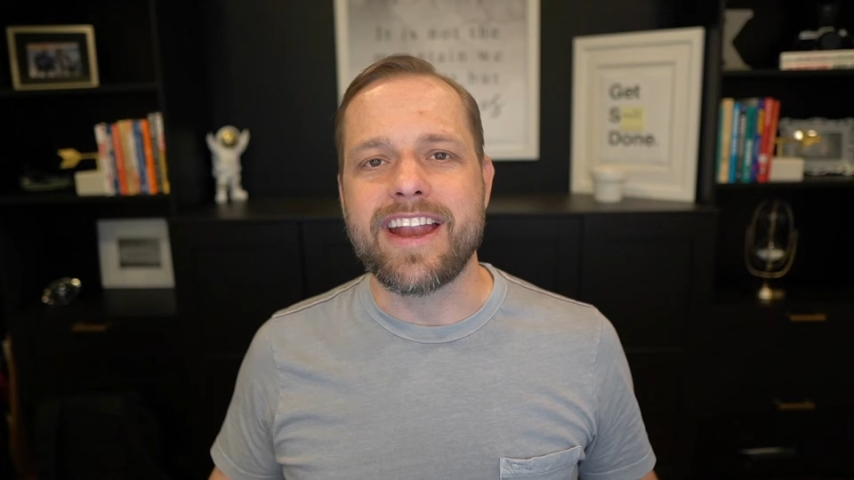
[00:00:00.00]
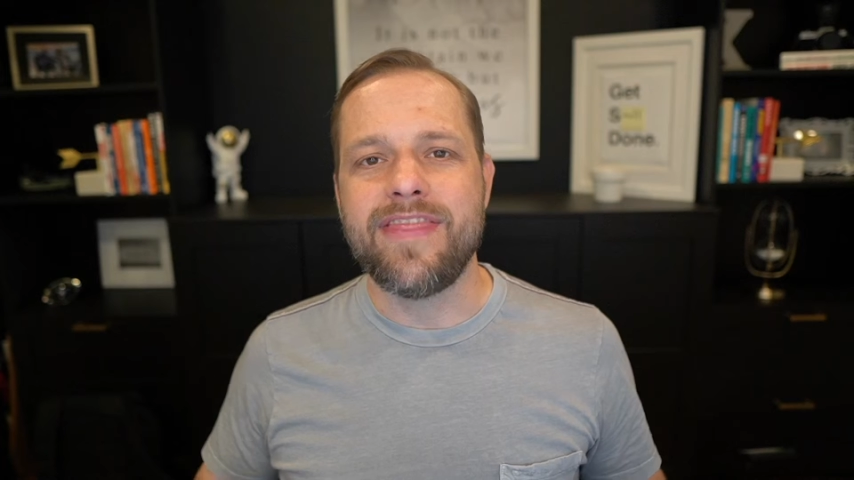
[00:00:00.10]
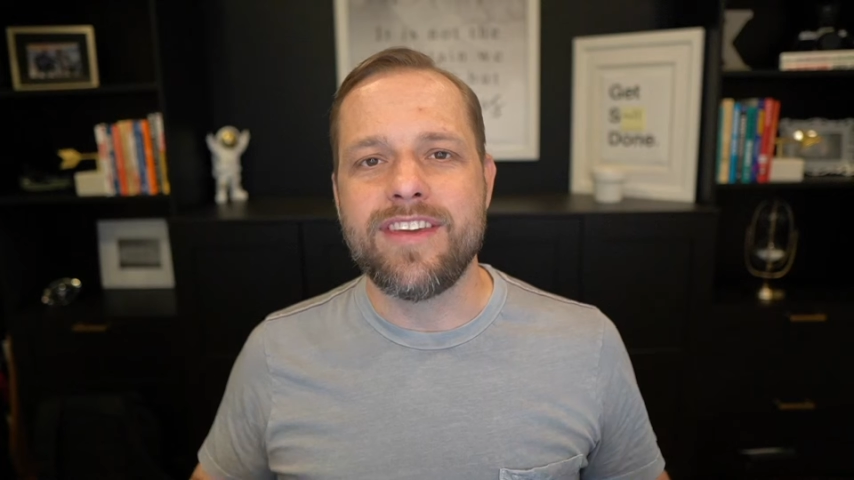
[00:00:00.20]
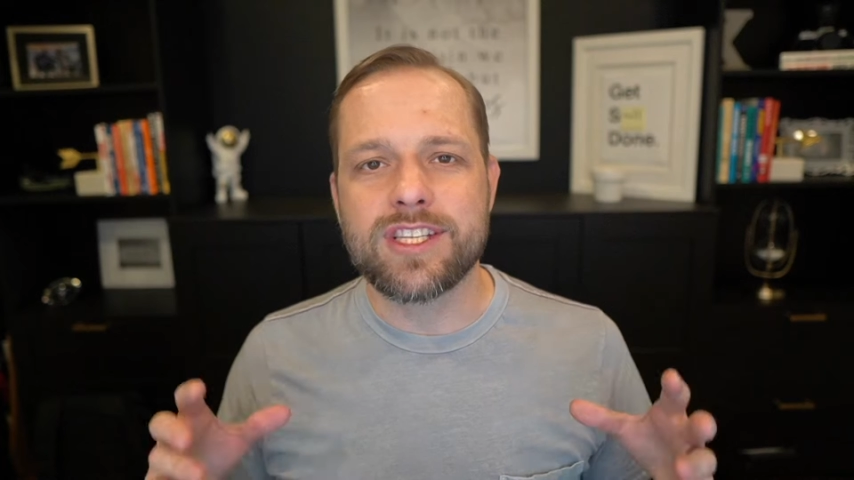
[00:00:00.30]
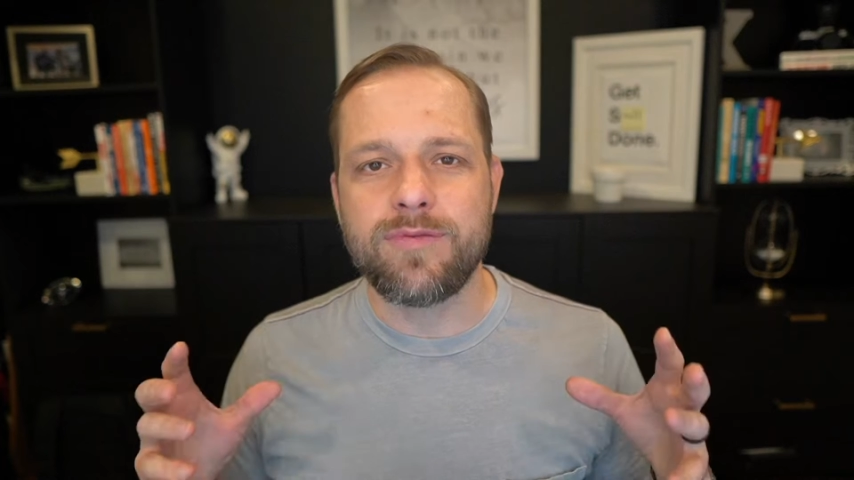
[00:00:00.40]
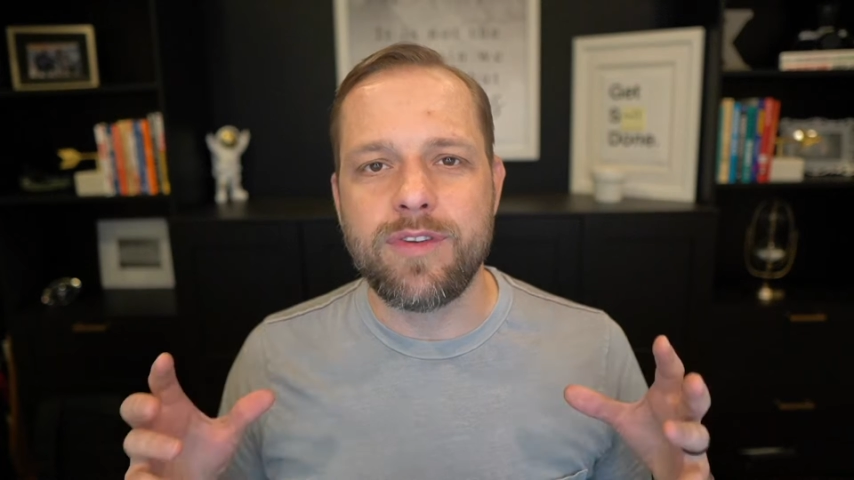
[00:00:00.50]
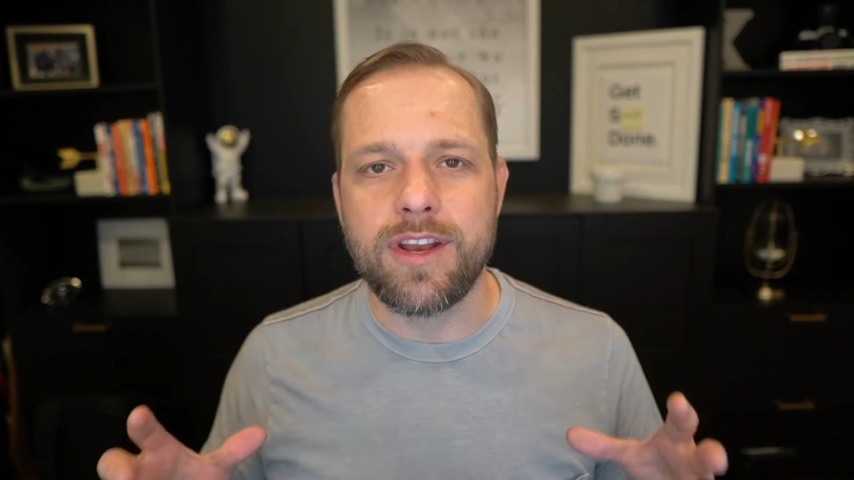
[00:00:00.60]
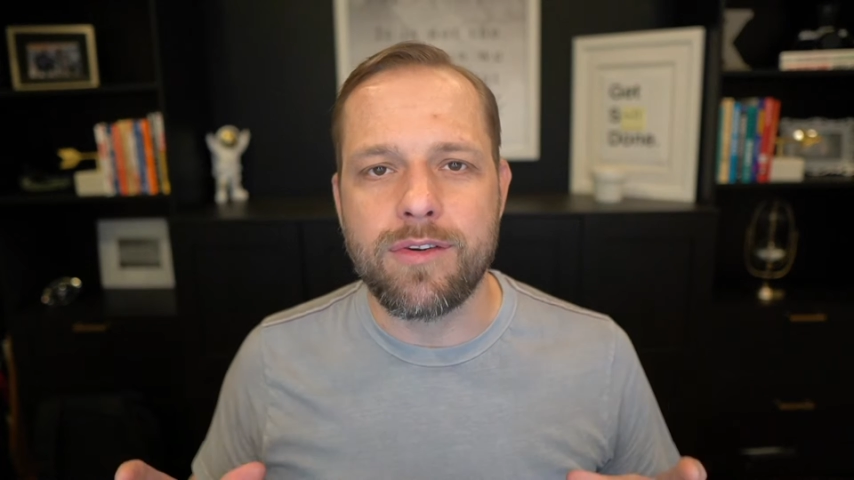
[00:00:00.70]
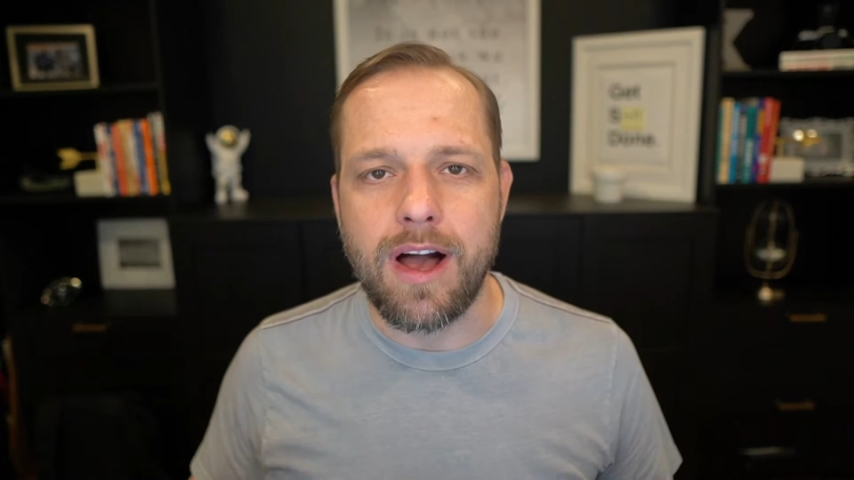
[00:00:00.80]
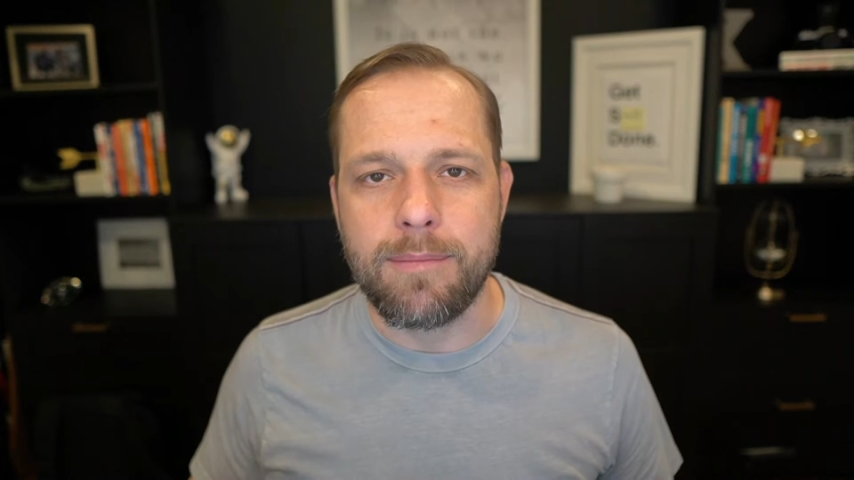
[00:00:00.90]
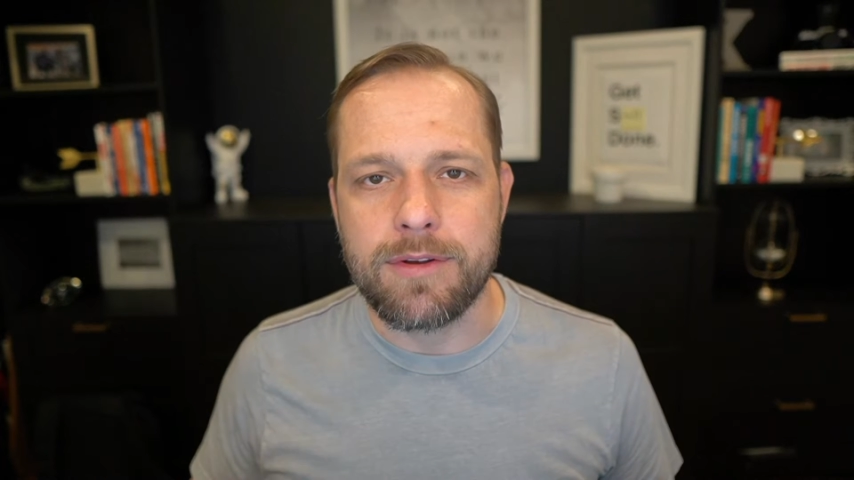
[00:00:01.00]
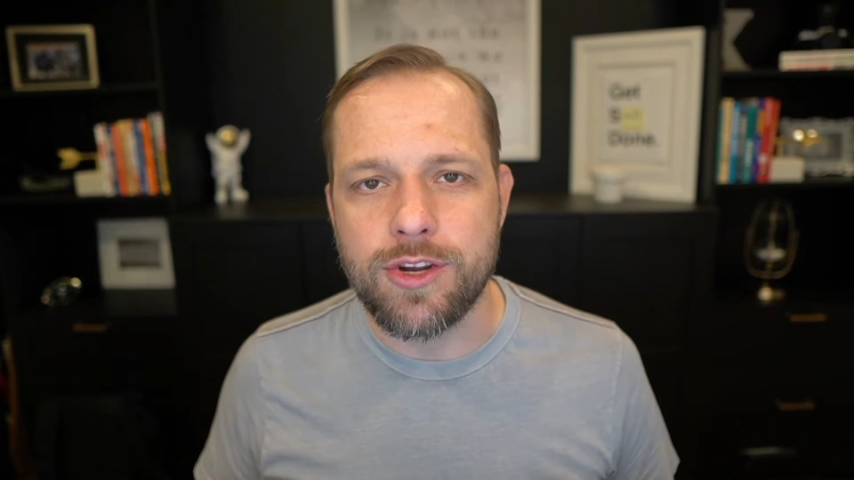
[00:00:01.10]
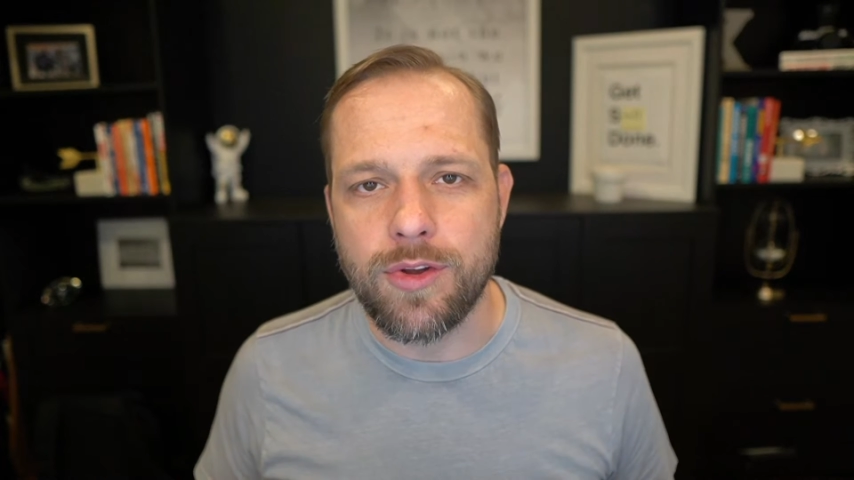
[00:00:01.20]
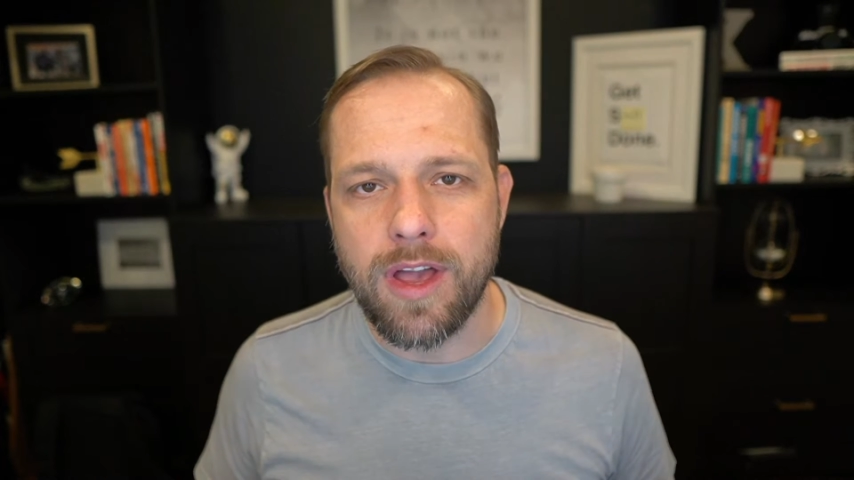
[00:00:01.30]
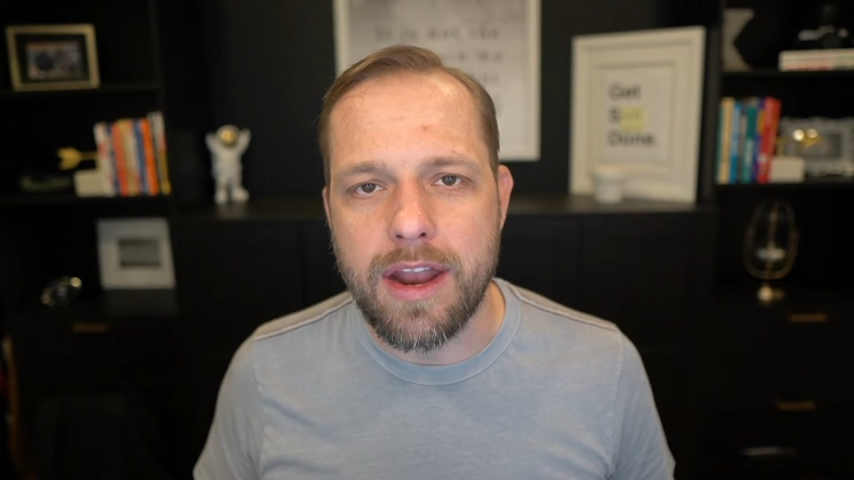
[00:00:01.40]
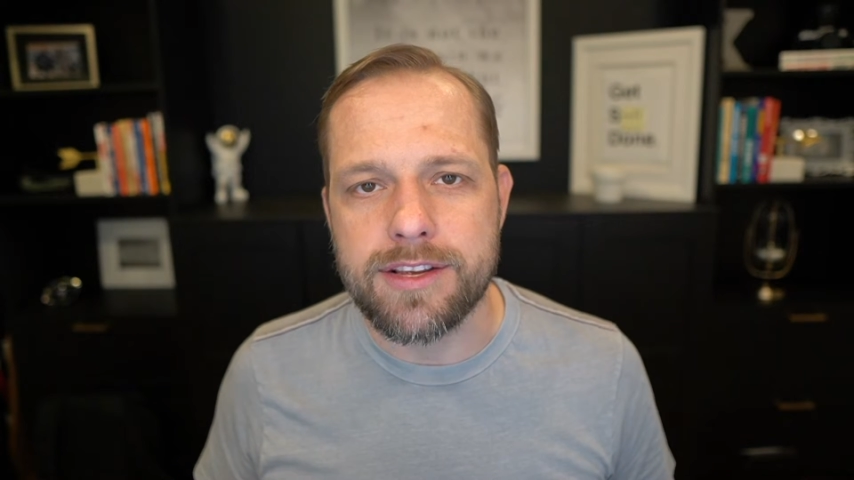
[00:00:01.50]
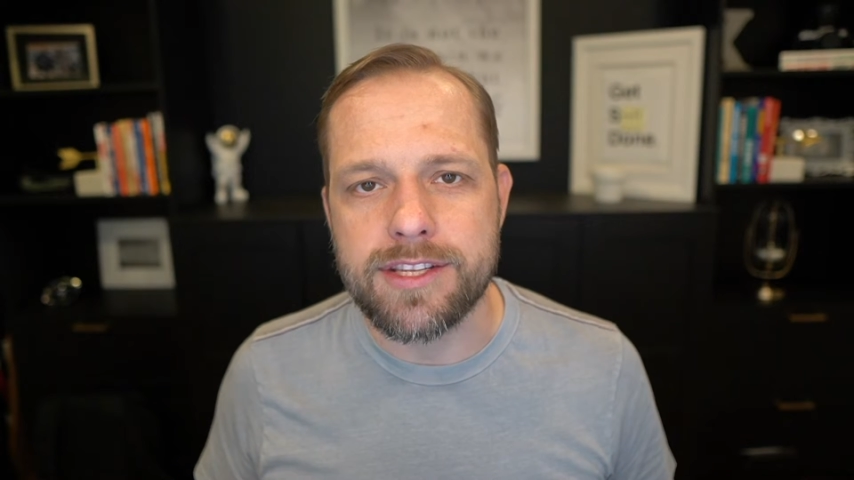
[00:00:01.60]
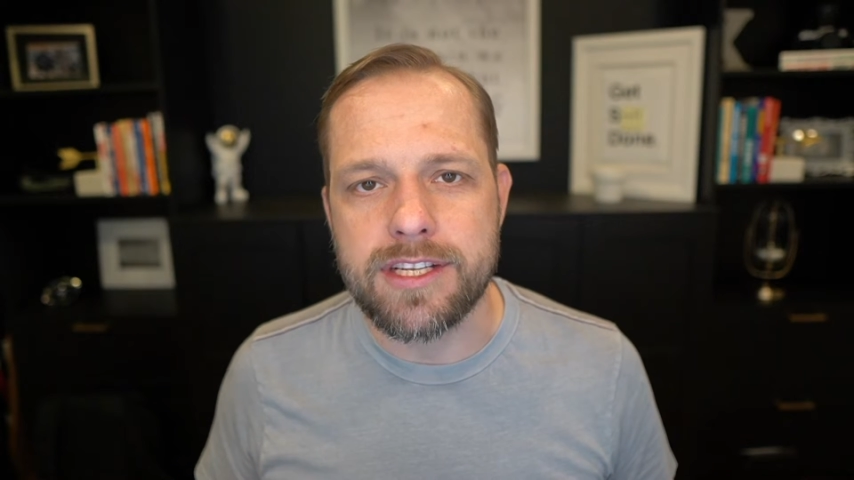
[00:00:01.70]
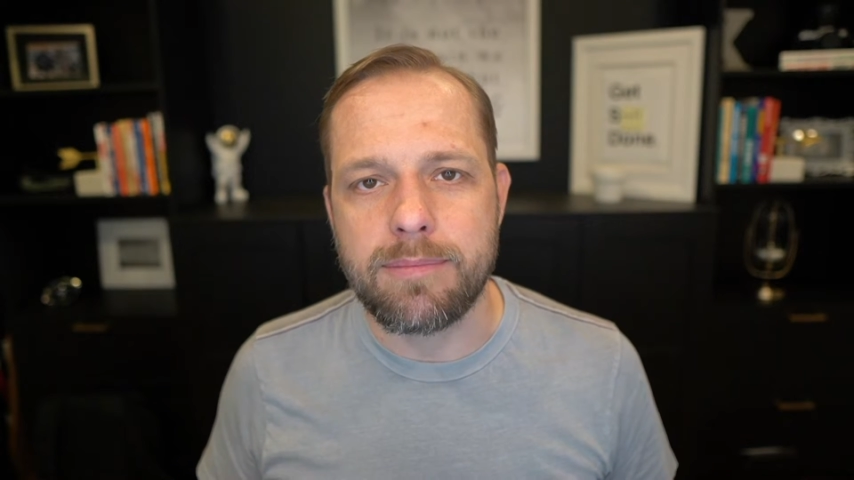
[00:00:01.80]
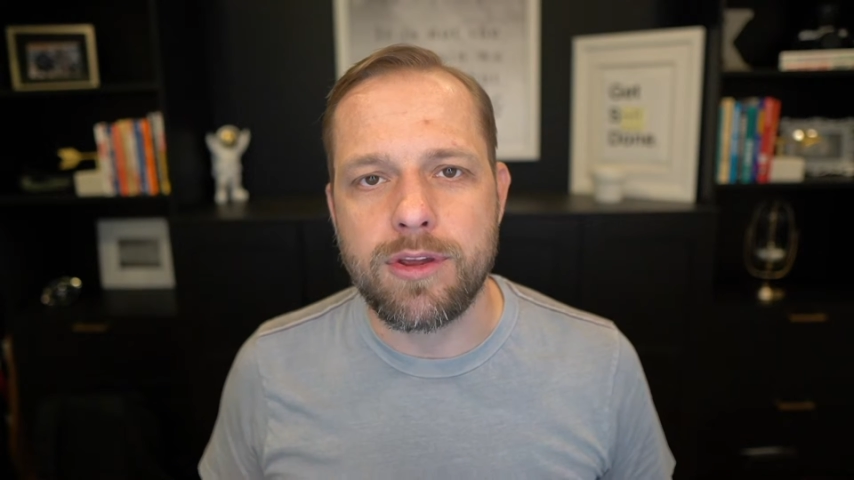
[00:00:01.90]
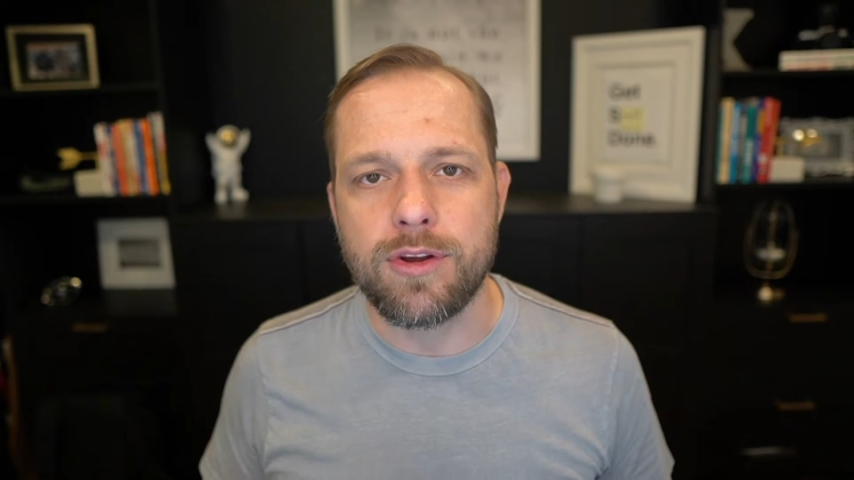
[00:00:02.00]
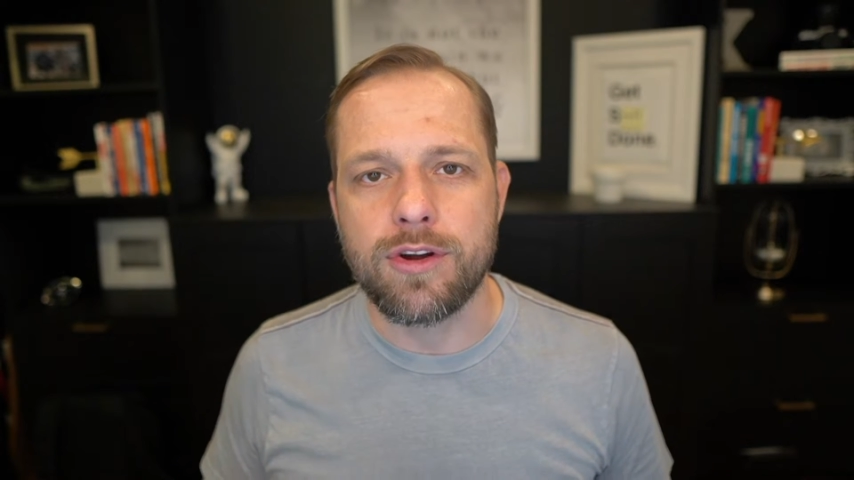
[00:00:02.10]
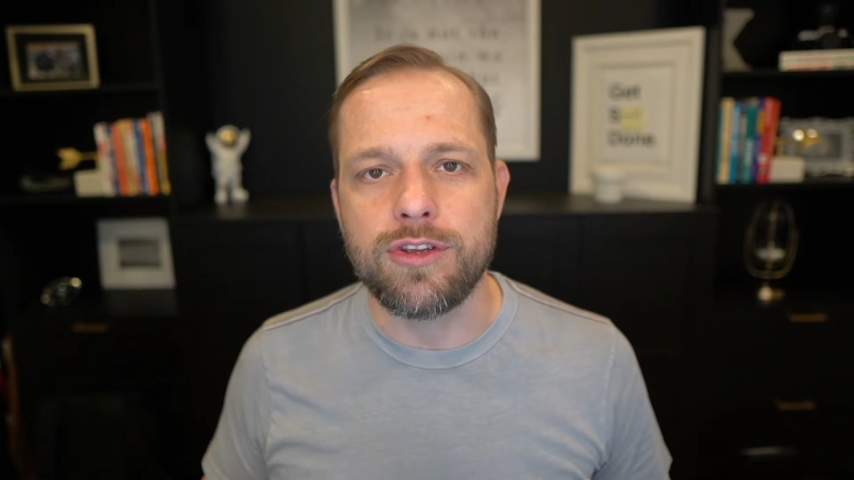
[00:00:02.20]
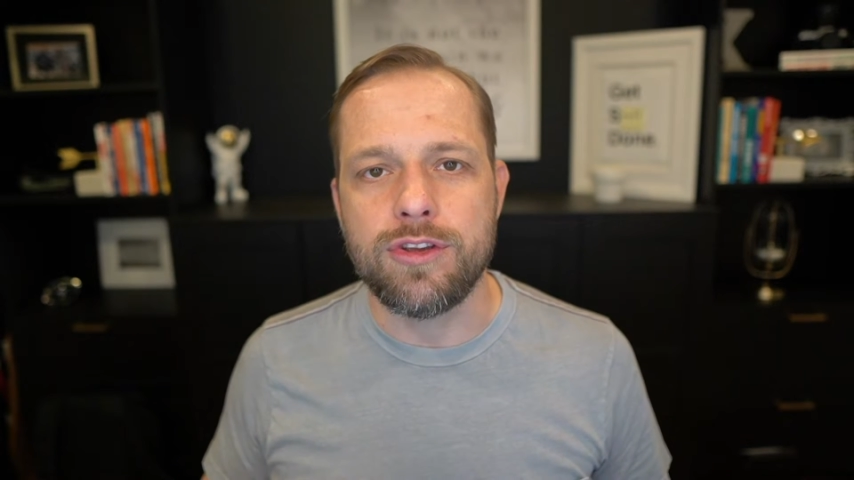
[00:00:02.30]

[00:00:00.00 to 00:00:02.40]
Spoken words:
In this video, I'm going to show you how to set up your